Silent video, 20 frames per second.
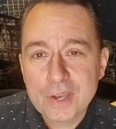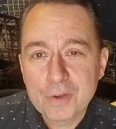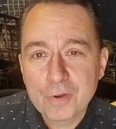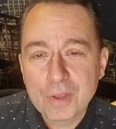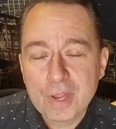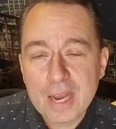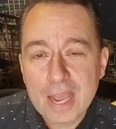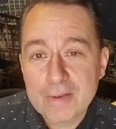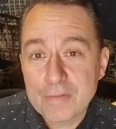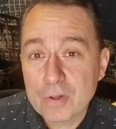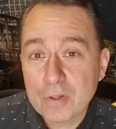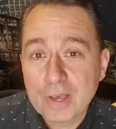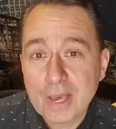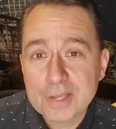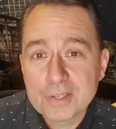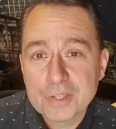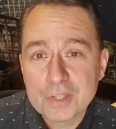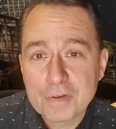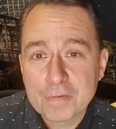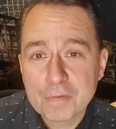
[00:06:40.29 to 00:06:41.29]
you're going to have all
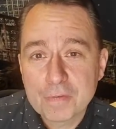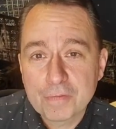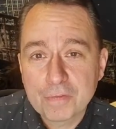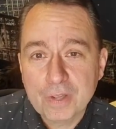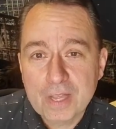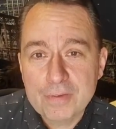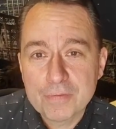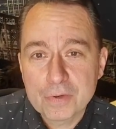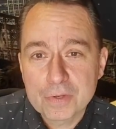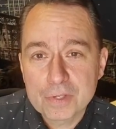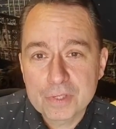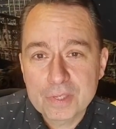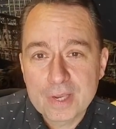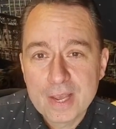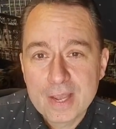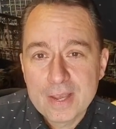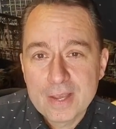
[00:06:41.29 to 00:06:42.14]
kinds of different flavors.